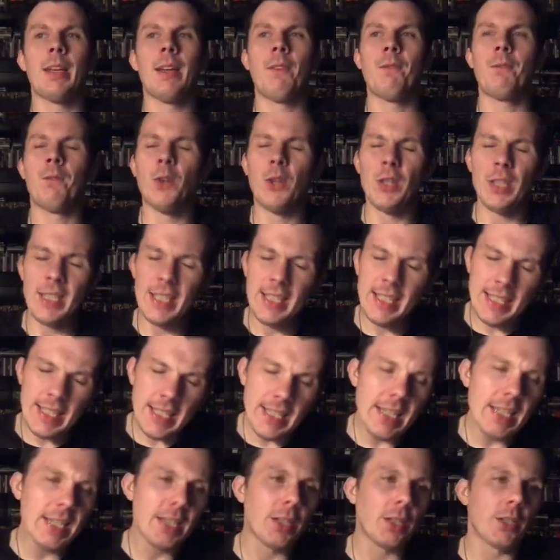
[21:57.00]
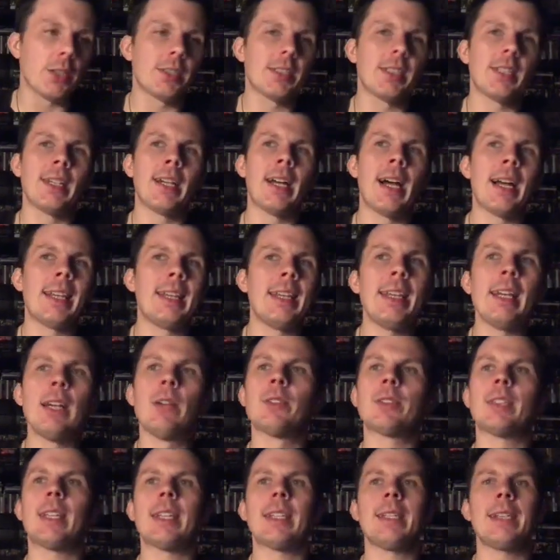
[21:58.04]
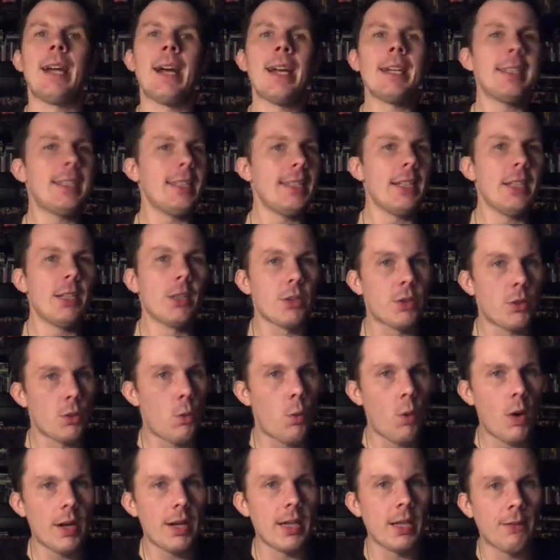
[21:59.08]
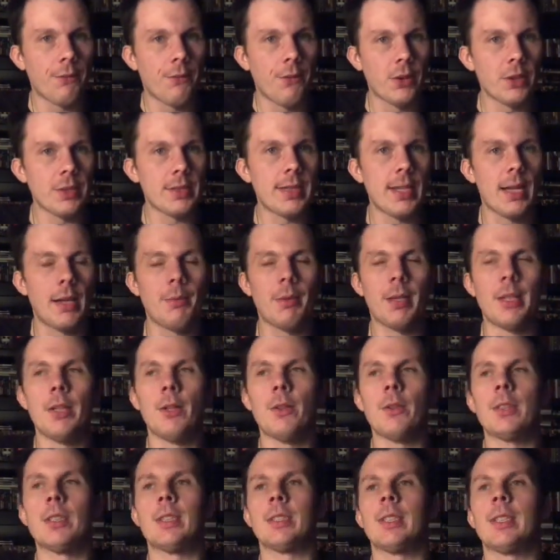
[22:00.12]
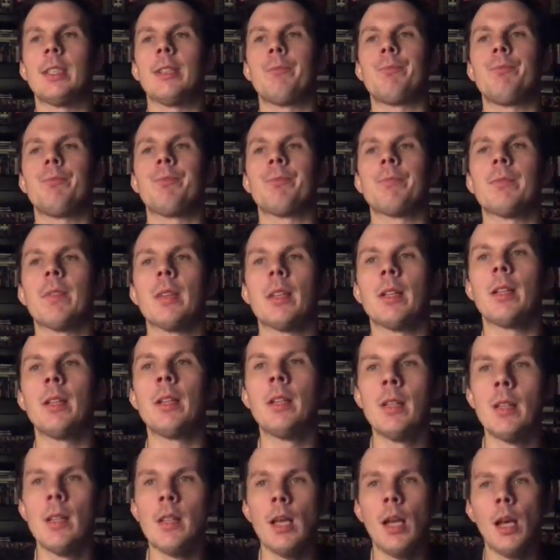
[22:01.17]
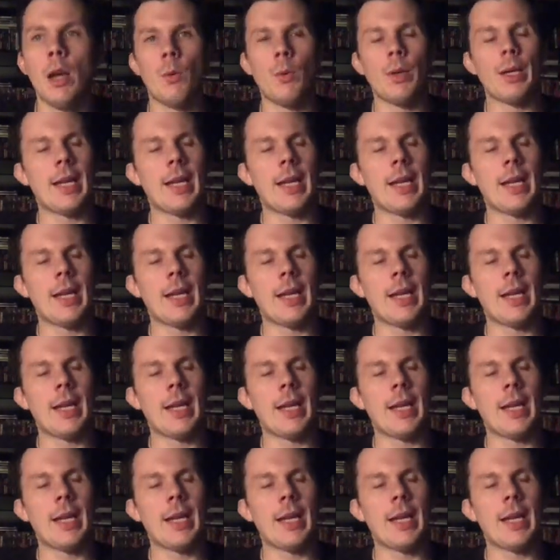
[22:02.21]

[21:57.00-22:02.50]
for years, like, I think I was like 19 or 20 the first time I noticed it. When